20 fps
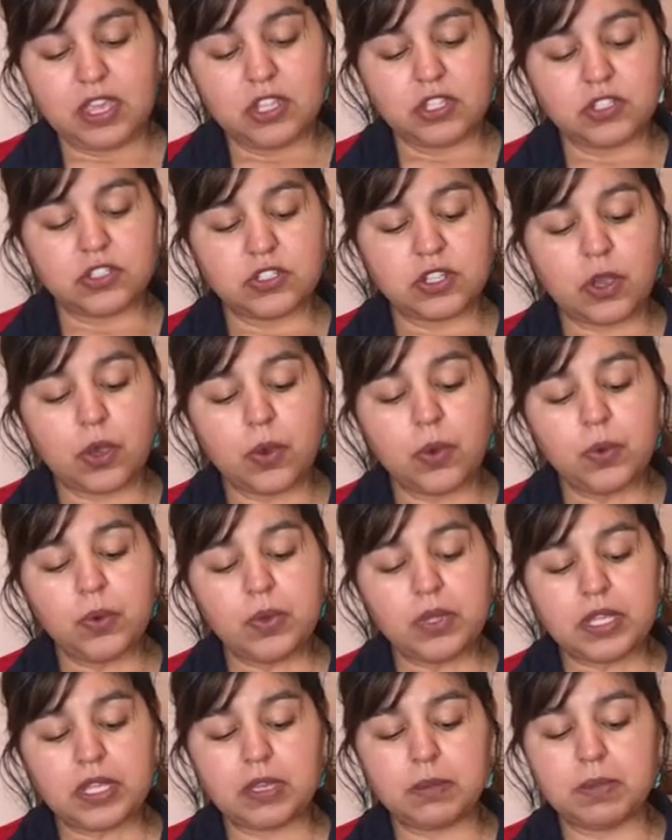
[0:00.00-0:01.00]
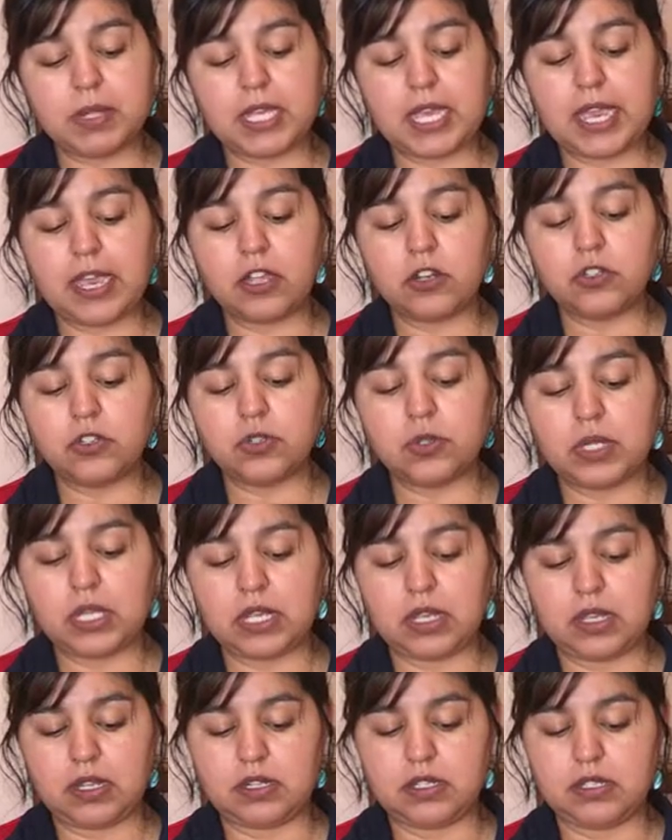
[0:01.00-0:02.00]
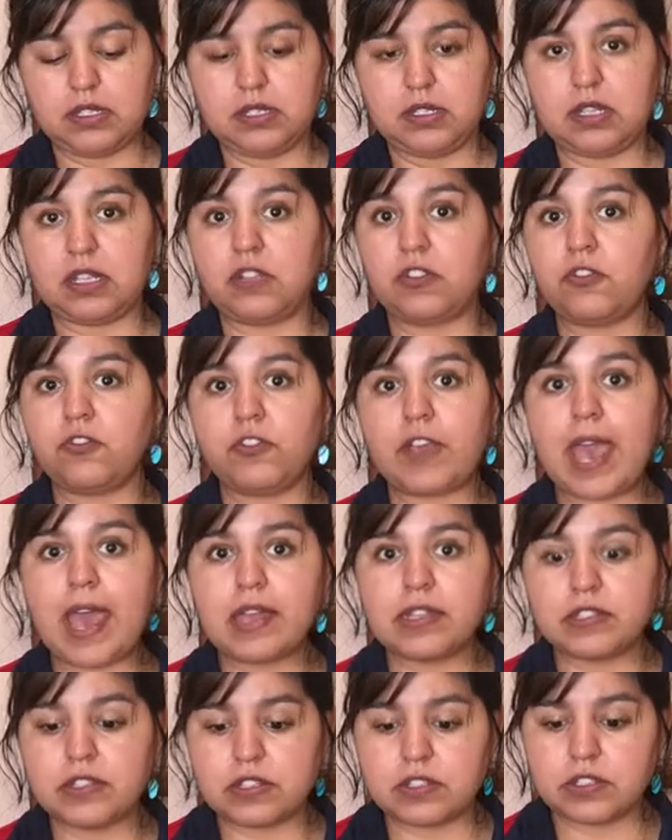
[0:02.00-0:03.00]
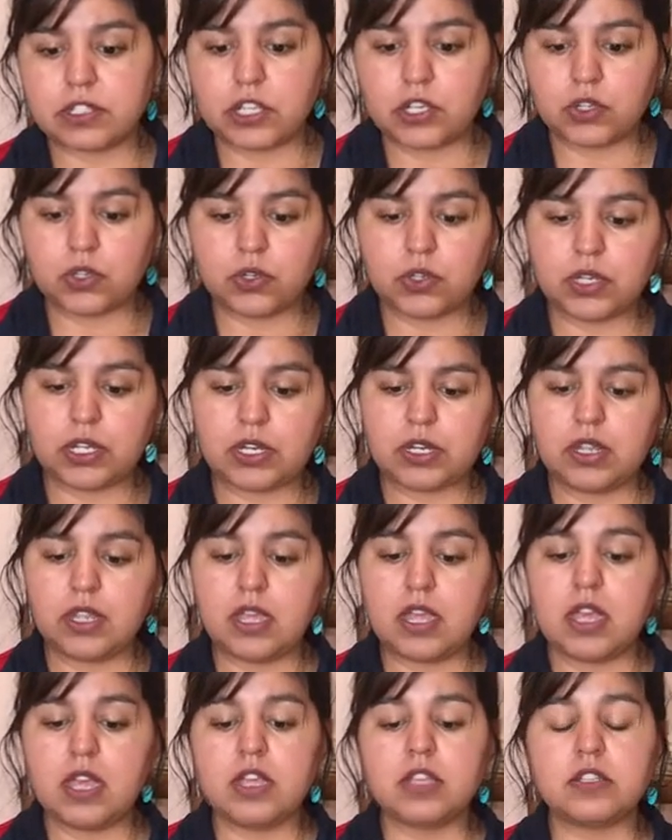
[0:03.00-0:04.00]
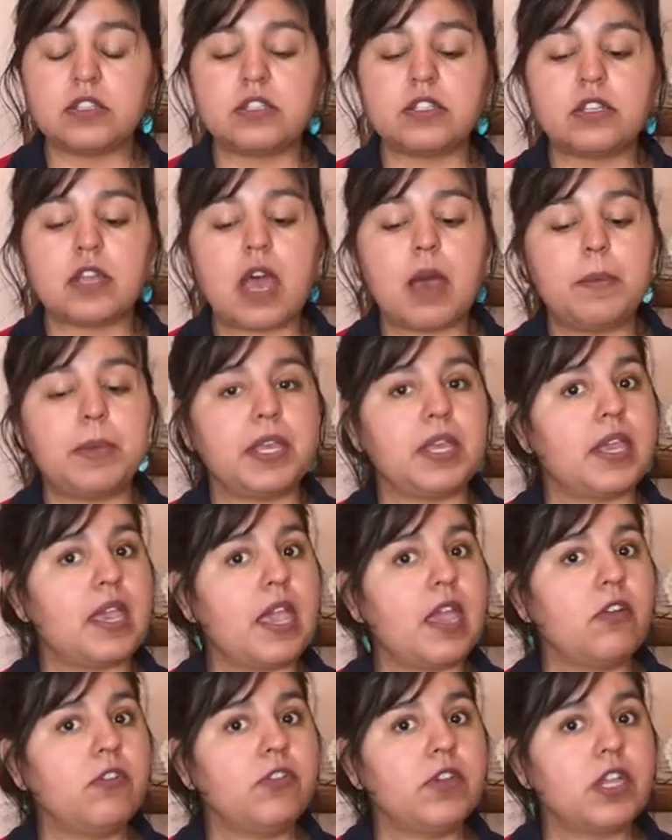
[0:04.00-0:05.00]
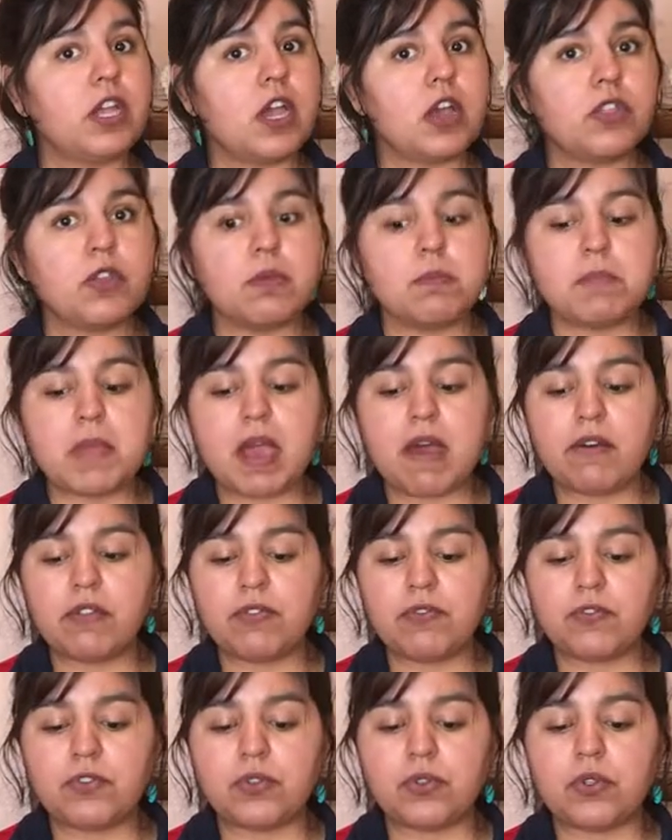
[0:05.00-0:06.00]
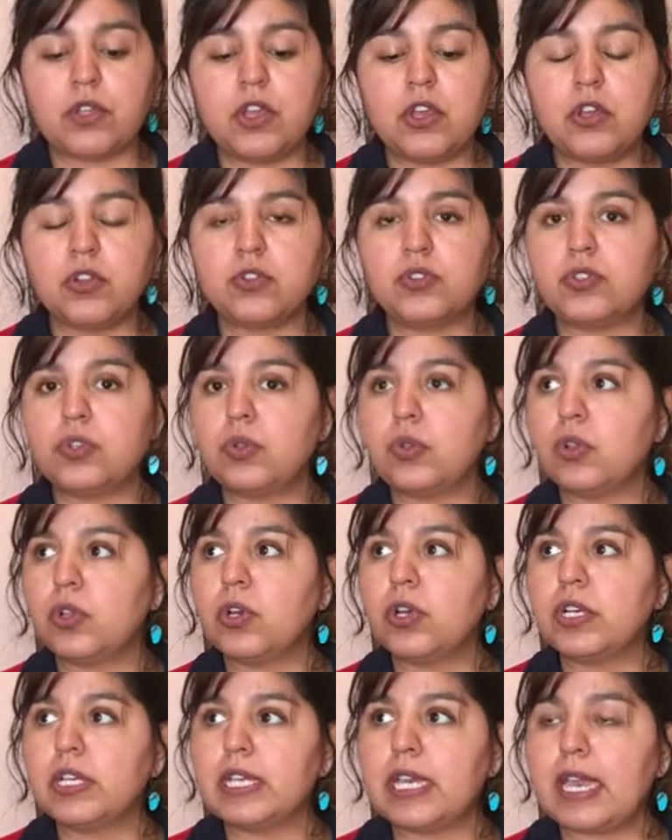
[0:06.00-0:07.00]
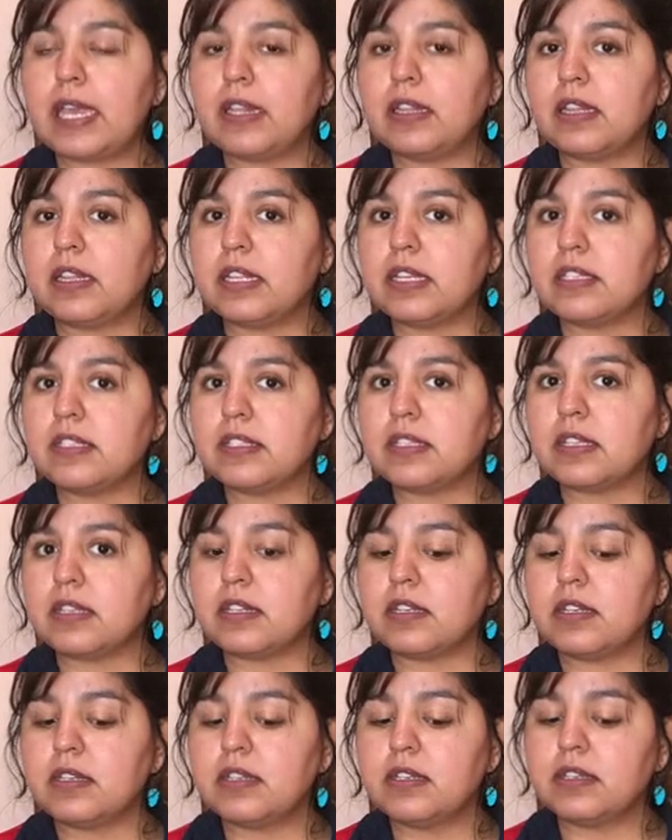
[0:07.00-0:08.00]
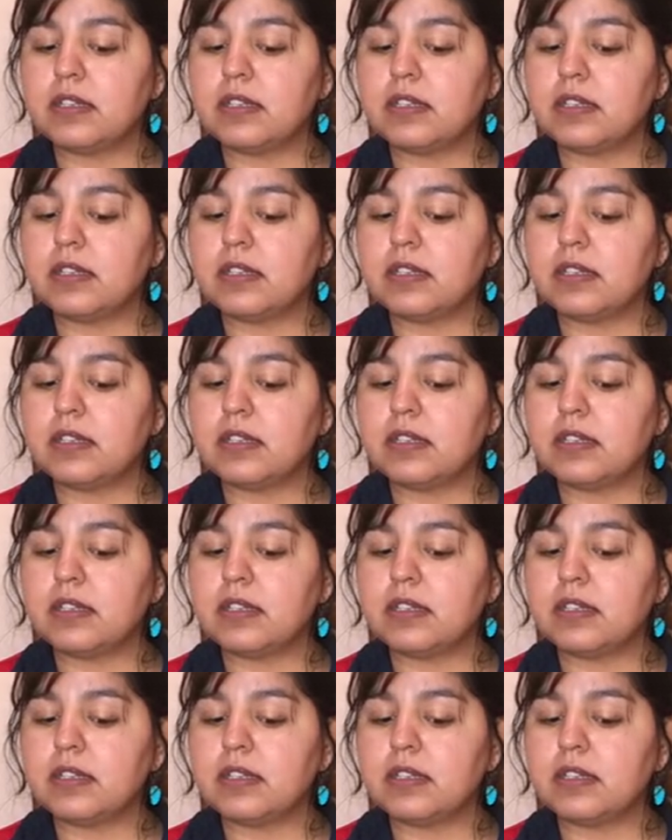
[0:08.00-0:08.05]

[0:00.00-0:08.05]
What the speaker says: So he began to eat as fast as he could, stopping every other mouthful to look and listen.